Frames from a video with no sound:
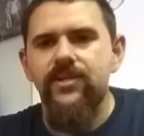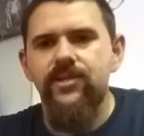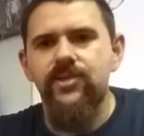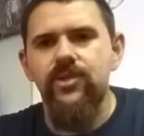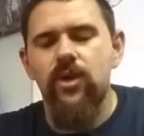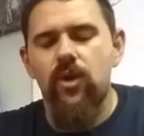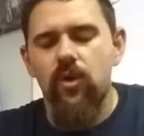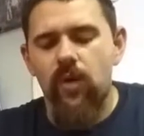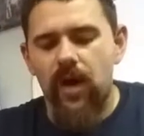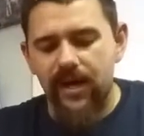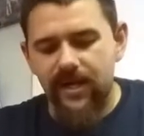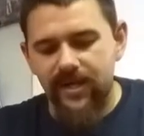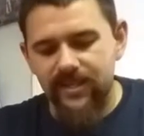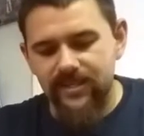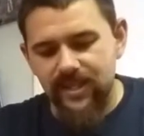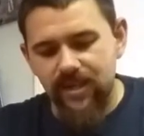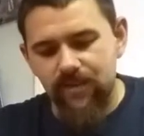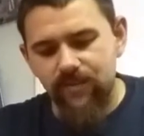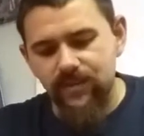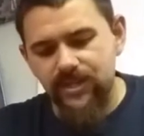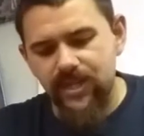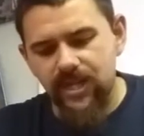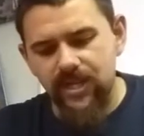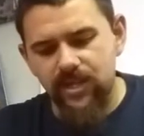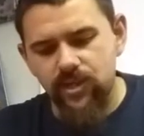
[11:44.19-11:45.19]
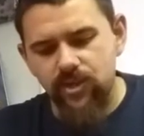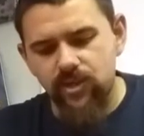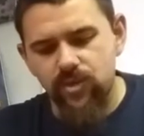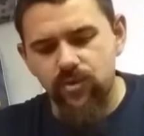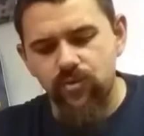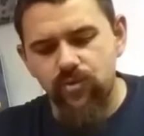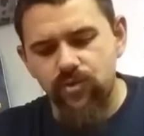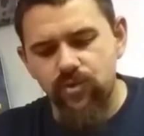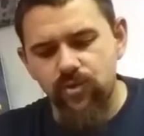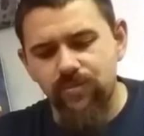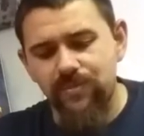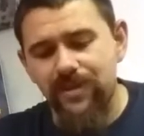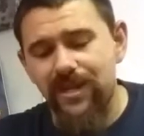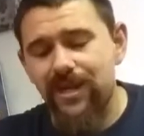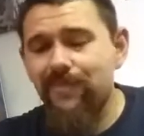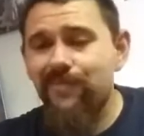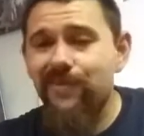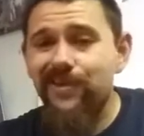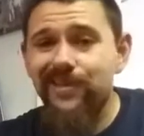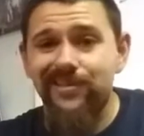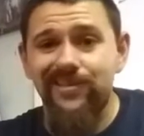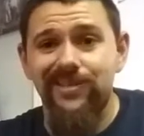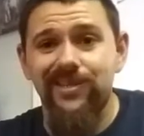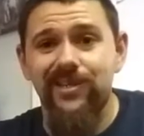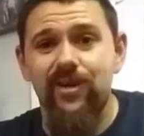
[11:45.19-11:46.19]
So I guess I would take YouTube there.
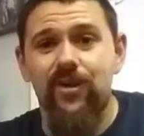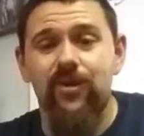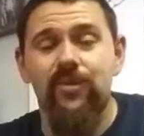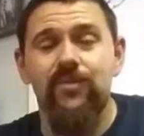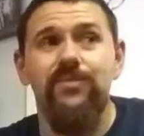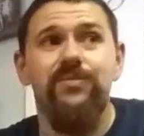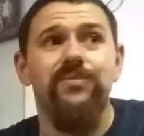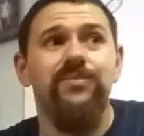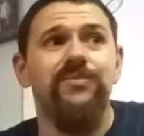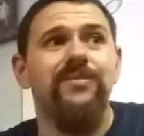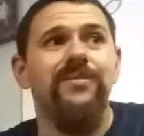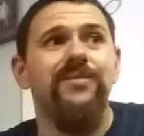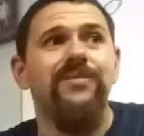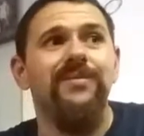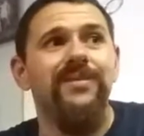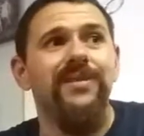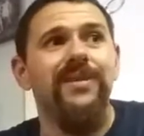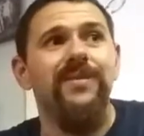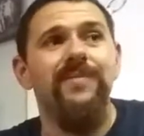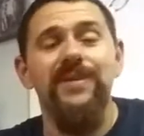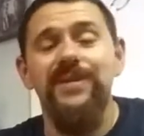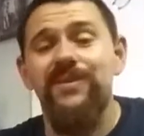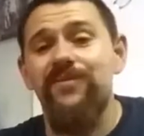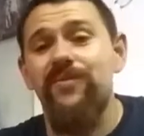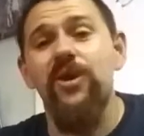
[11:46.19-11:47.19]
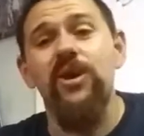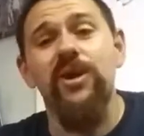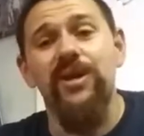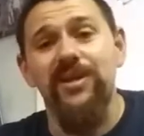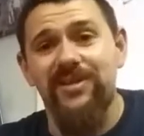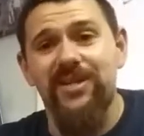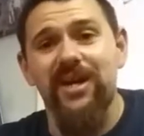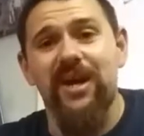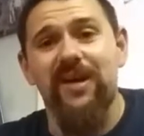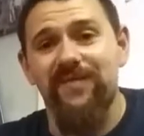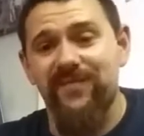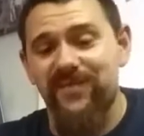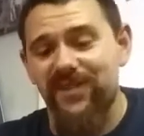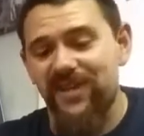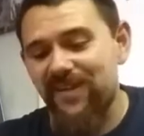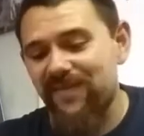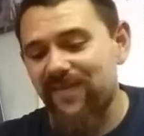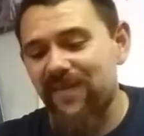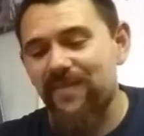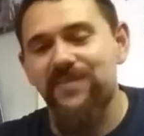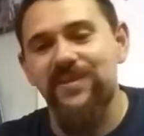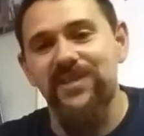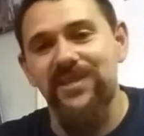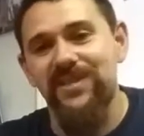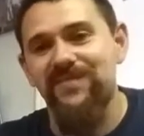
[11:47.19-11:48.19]
But, it'd be really tough to
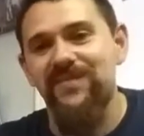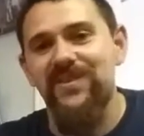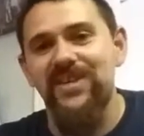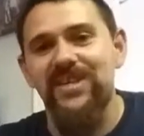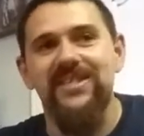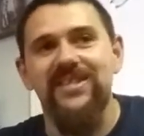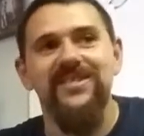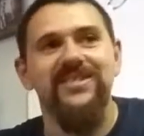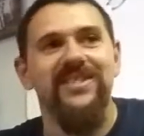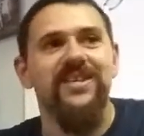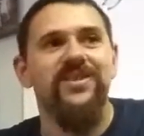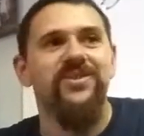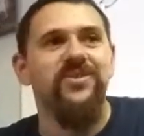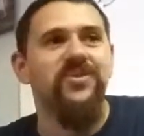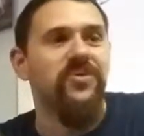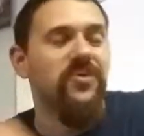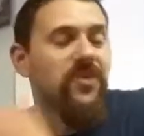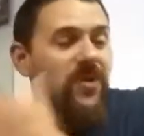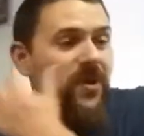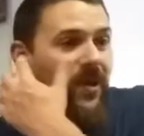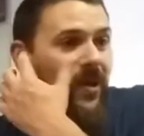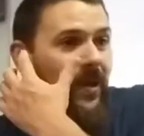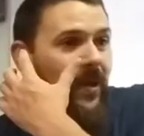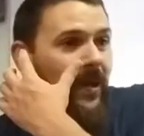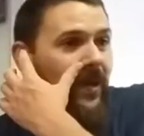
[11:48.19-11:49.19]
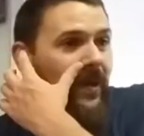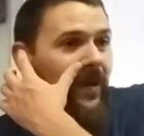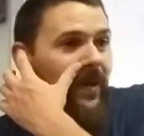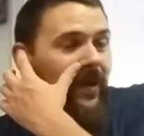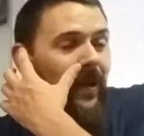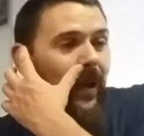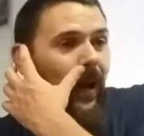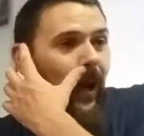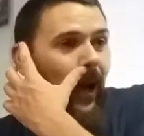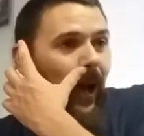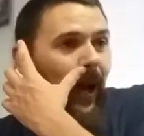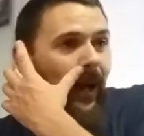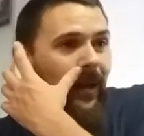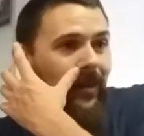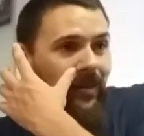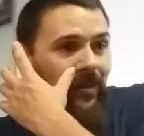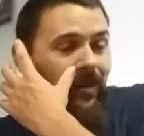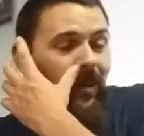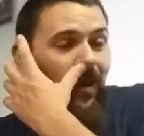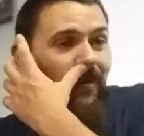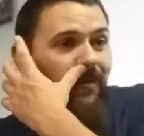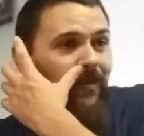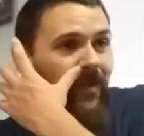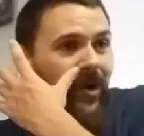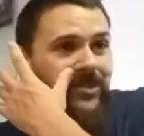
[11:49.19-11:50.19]
give up TV because I do
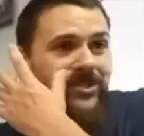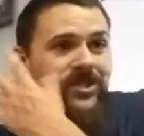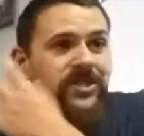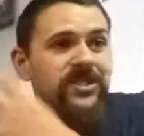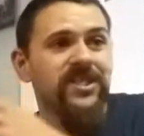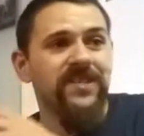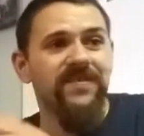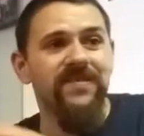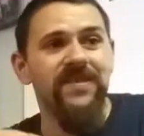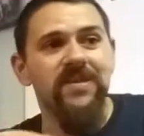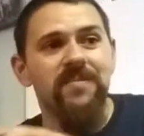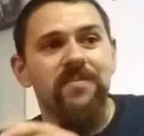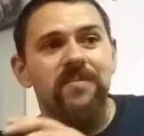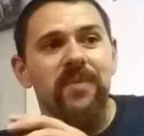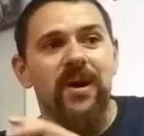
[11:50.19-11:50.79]
love watching TV.